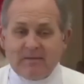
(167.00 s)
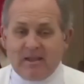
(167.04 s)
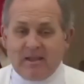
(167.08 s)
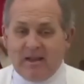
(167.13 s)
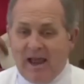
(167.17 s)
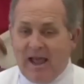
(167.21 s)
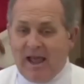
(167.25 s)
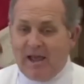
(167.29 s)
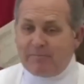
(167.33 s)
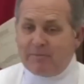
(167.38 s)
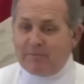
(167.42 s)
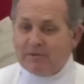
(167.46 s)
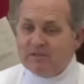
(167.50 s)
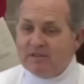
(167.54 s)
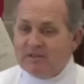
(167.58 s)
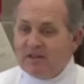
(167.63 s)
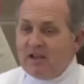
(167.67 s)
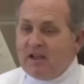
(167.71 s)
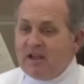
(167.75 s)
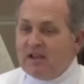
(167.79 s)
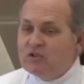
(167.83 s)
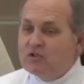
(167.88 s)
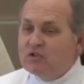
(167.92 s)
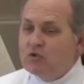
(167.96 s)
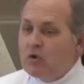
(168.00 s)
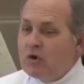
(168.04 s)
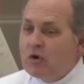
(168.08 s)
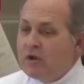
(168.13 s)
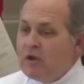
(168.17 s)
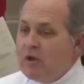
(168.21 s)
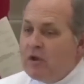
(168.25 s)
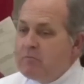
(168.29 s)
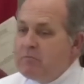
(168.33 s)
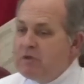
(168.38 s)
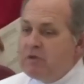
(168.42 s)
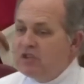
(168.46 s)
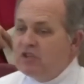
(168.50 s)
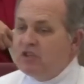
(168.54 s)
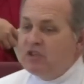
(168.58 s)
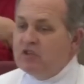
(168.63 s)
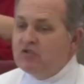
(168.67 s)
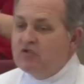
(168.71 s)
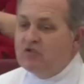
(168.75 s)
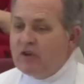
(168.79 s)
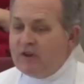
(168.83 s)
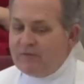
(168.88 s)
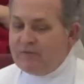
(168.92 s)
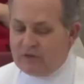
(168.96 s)
it happens sort of, mission
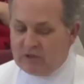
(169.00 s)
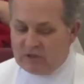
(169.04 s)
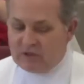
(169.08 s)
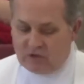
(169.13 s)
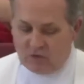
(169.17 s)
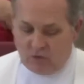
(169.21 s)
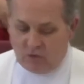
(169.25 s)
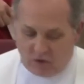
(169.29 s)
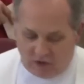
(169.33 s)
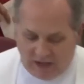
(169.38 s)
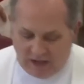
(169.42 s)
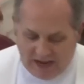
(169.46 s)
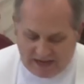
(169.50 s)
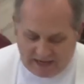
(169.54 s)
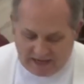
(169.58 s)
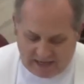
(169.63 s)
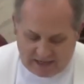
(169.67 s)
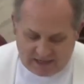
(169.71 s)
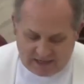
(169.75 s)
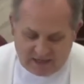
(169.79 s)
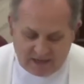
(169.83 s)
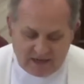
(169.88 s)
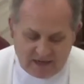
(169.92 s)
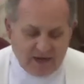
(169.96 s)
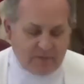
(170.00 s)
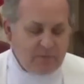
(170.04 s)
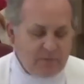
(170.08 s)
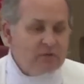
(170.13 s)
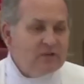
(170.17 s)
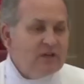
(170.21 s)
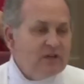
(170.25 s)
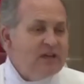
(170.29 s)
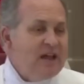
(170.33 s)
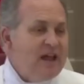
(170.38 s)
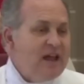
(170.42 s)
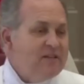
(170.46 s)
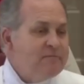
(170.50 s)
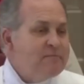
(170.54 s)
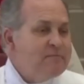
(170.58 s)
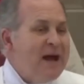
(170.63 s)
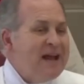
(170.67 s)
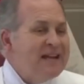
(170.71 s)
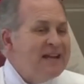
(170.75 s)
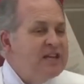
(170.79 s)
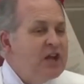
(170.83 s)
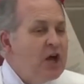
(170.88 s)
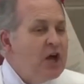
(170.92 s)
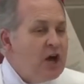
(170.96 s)
drift is sort of like getting nibbled to death
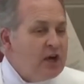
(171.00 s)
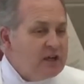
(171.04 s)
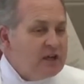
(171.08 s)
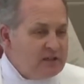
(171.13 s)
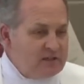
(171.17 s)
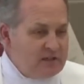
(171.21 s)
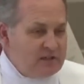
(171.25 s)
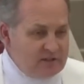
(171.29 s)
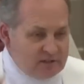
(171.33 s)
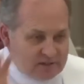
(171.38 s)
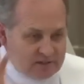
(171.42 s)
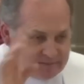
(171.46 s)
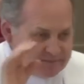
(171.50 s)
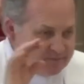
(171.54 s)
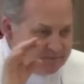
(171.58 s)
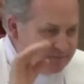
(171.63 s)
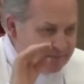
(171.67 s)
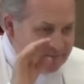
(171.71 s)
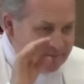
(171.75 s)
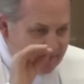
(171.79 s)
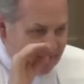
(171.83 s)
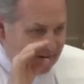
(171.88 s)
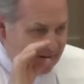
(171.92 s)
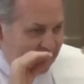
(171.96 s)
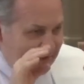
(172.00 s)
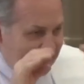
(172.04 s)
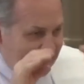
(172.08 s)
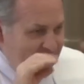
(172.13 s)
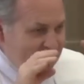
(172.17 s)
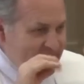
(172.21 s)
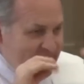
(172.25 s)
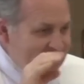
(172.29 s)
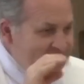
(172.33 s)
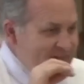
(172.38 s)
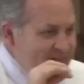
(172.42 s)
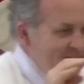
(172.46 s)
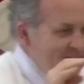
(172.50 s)
by ducks, all right?